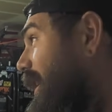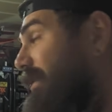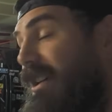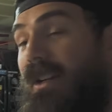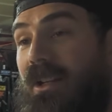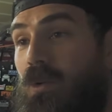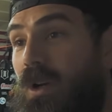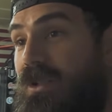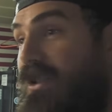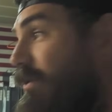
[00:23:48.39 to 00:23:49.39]
guys got any
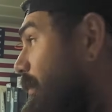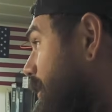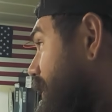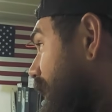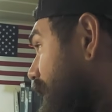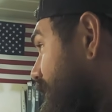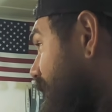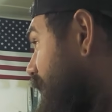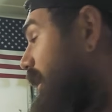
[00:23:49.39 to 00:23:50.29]
questions, or maybe you have